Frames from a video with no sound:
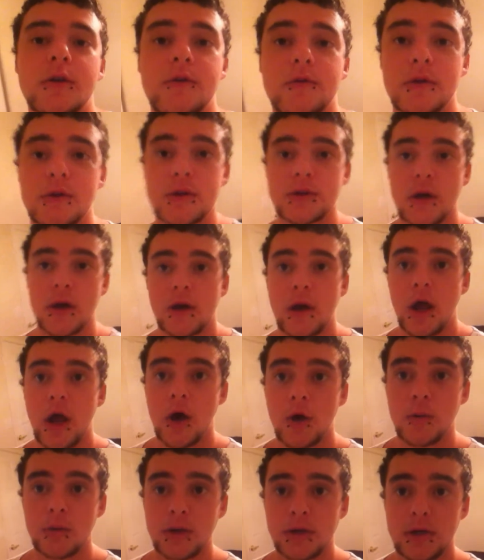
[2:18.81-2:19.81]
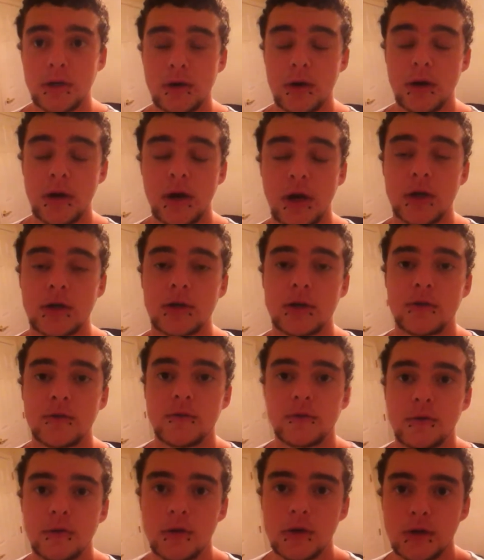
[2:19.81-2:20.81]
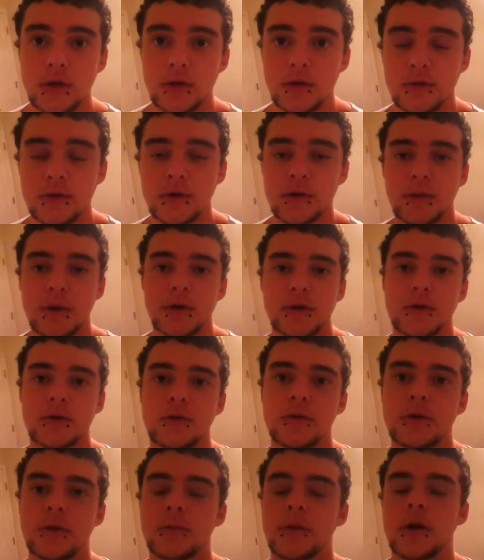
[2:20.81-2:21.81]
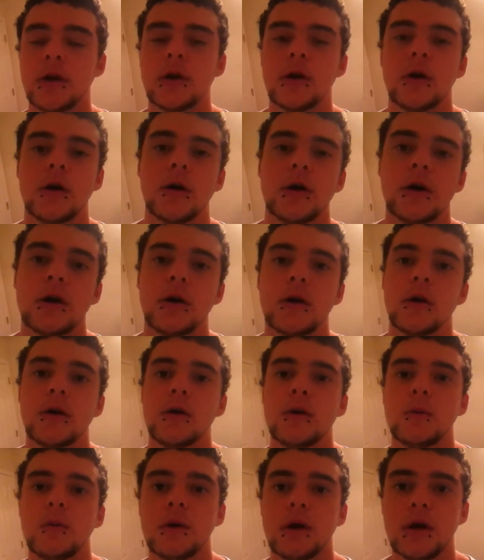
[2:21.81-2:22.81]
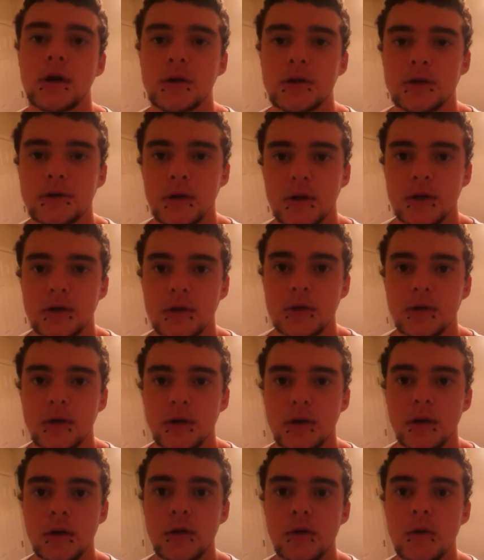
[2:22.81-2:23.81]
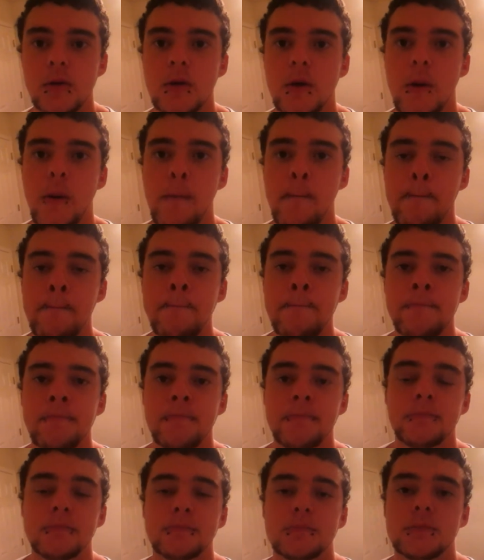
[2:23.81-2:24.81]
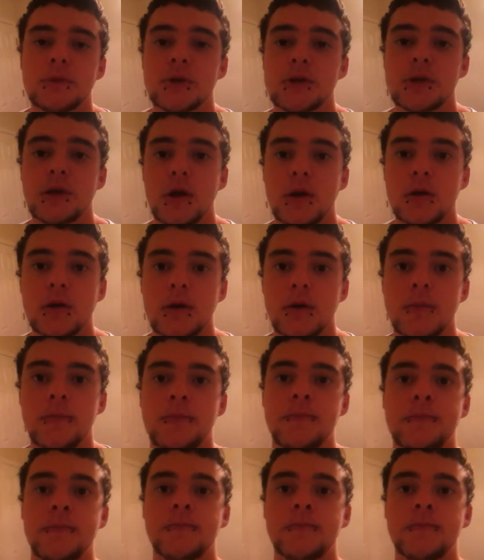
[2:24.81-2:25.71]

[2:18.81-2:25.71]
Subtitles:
difference on how much you can actually fully use your muscle, depending on what exercise you're trying to do. Just an idea.